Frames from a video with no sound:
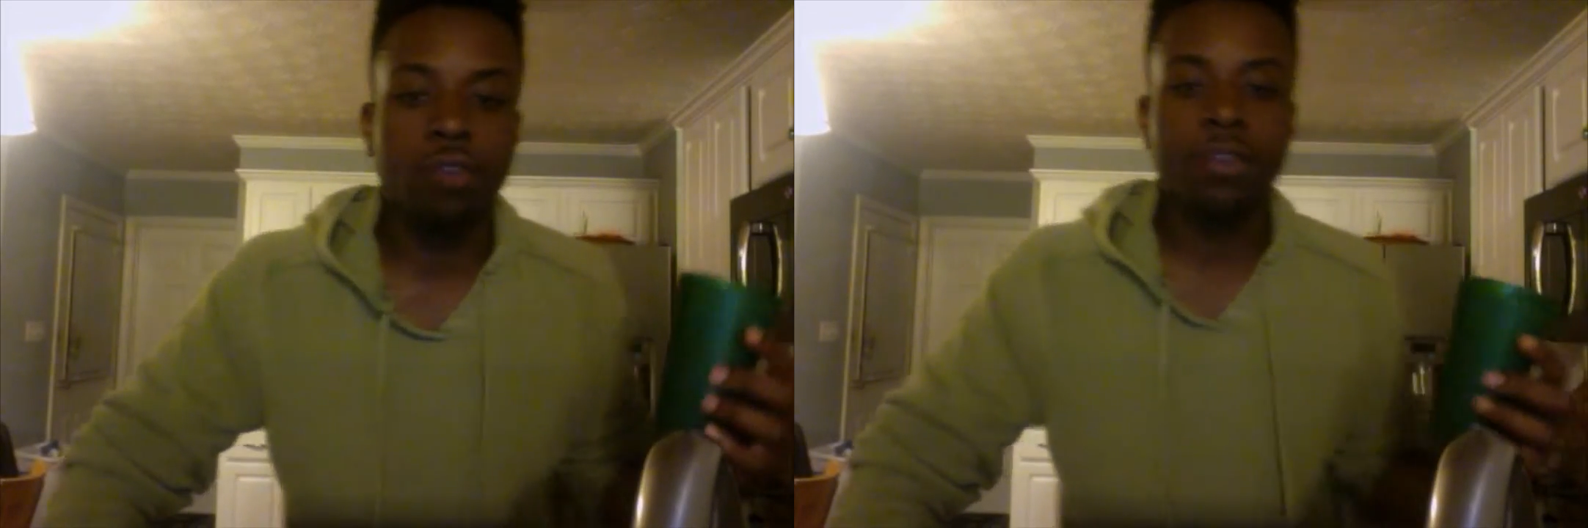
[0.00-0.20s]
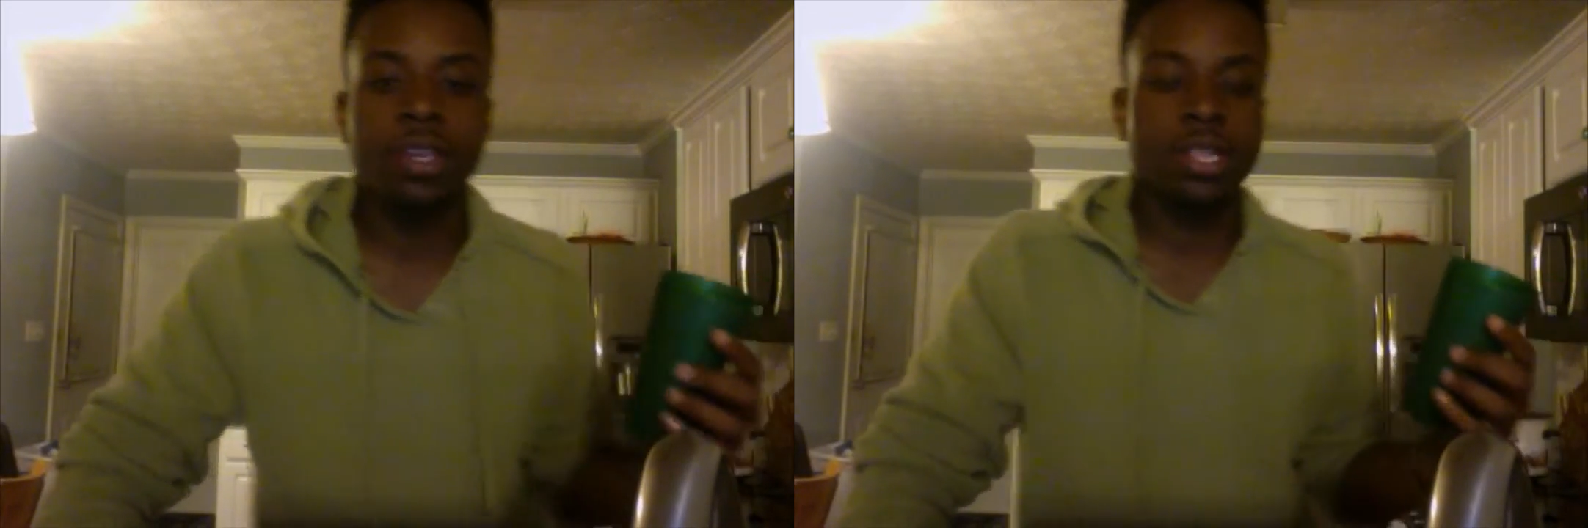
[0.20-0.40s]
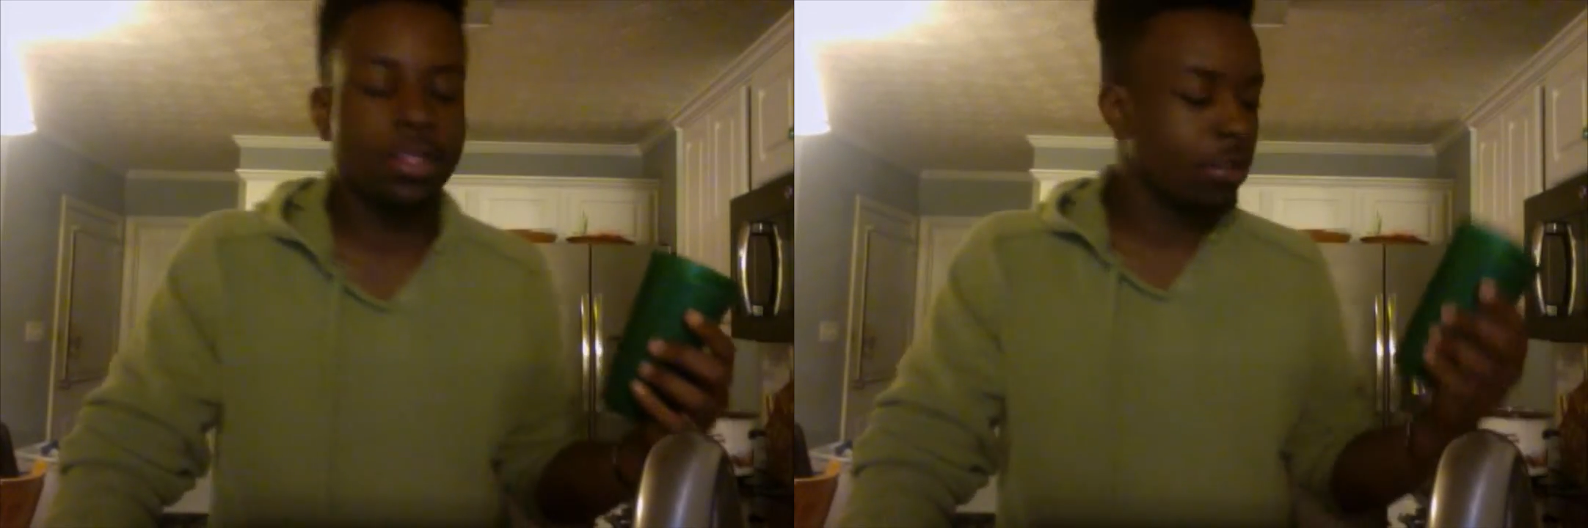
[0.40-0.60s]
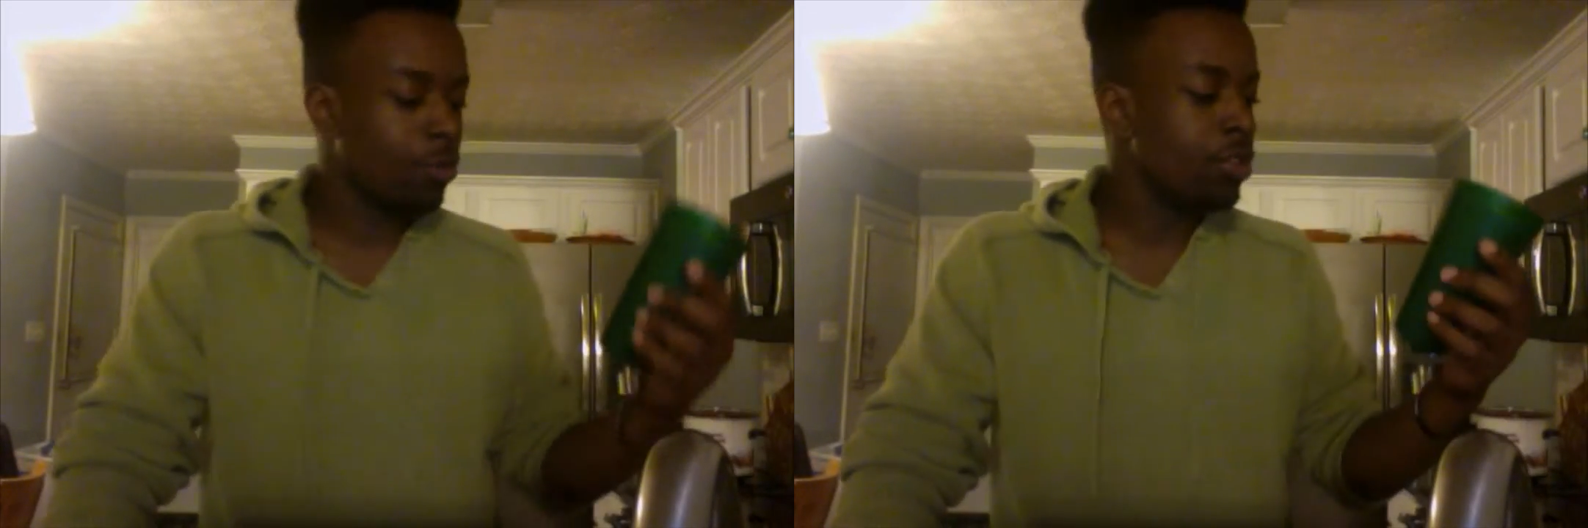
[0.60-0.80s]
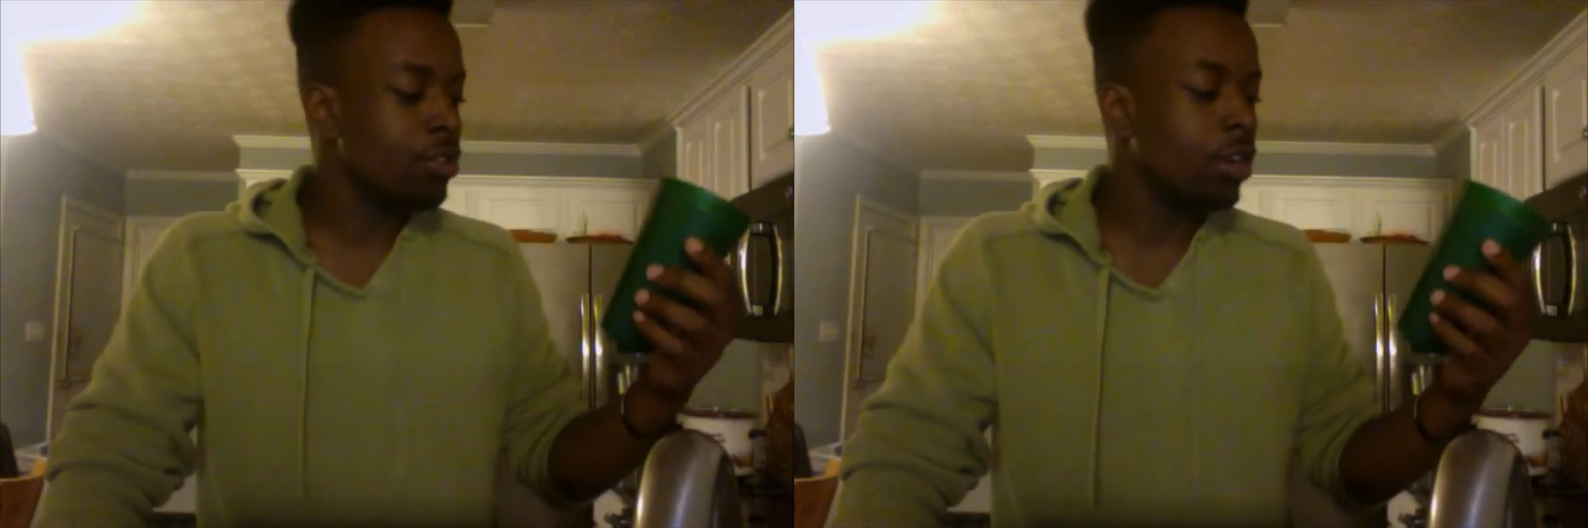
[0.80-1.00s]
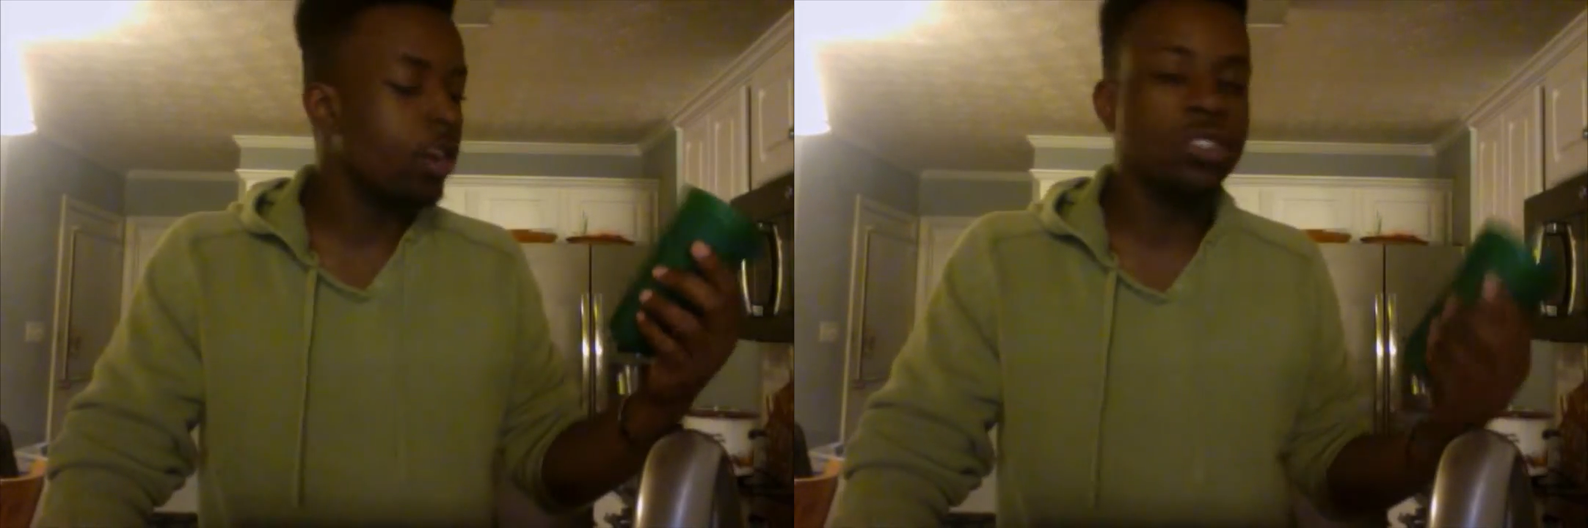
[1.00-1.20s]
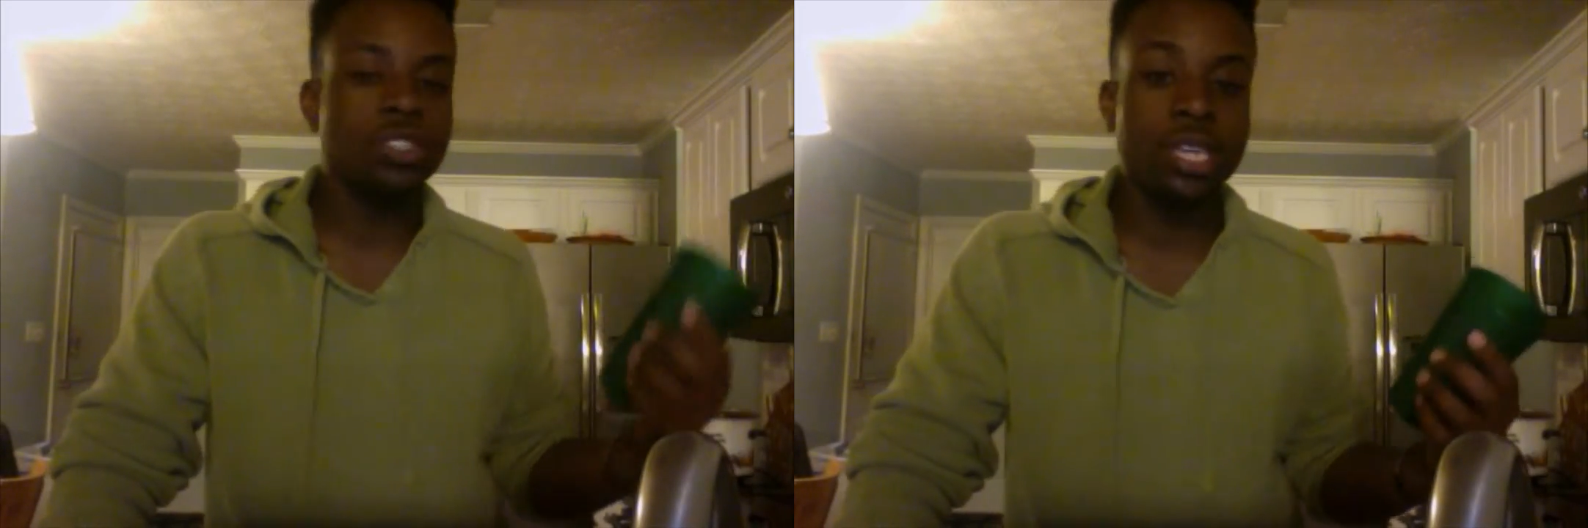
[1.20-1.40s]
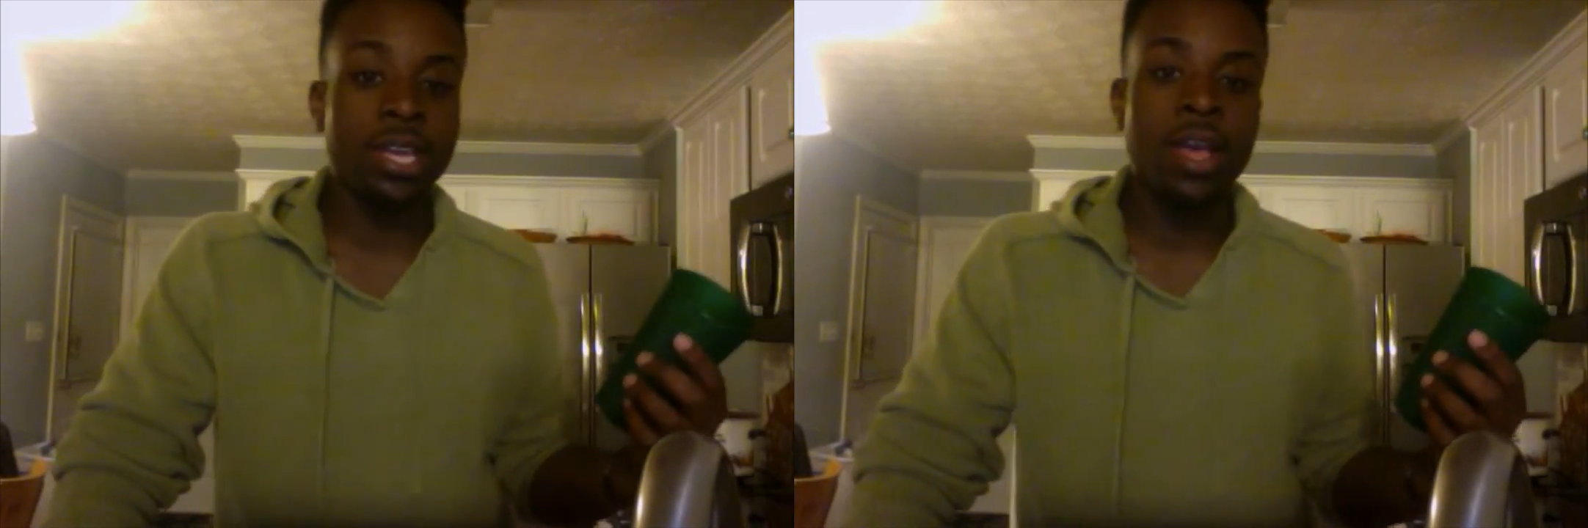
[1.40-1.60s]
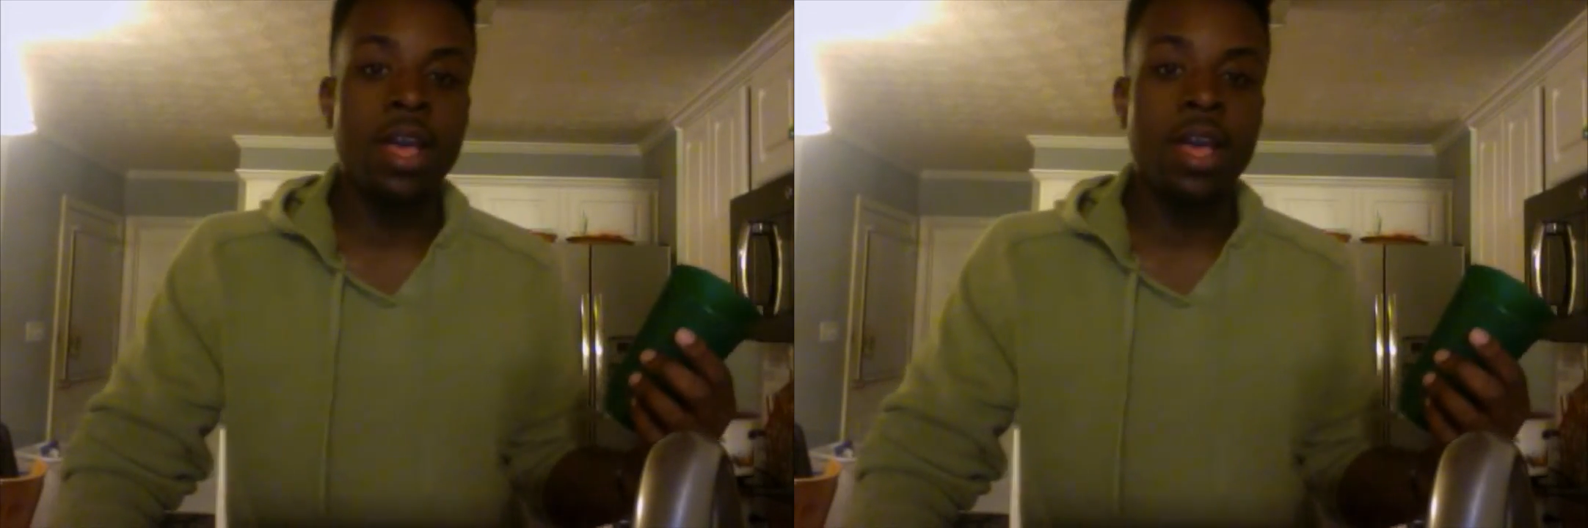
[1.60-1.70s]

forget when you're done, just say.